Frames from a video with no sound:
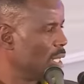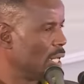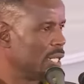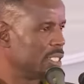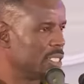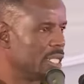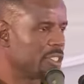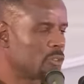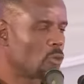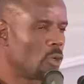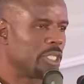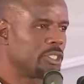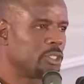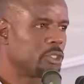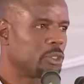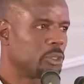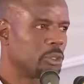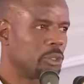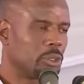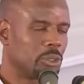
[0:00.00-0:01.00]
I just
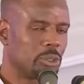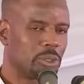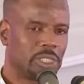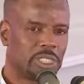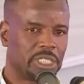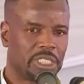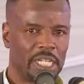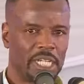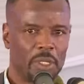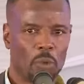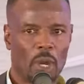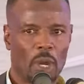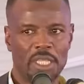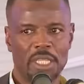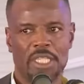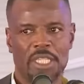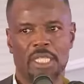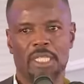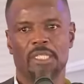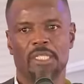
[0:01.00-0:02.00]
want to say
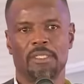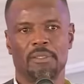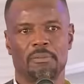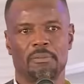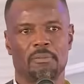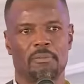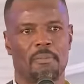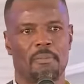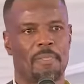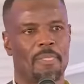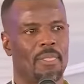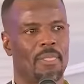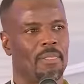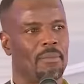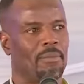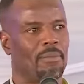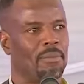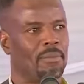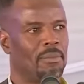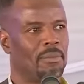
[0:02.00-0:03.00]
one thing
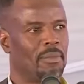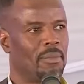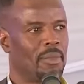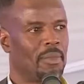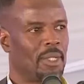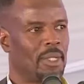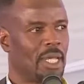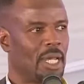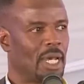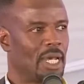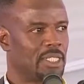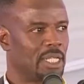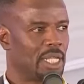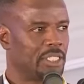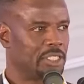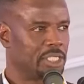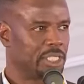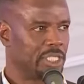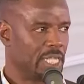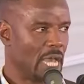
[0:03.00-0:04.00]
as
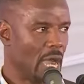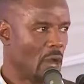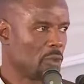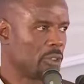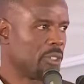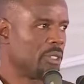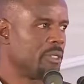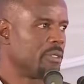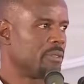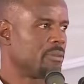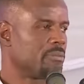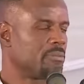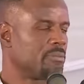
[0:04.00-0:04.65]
I sit down.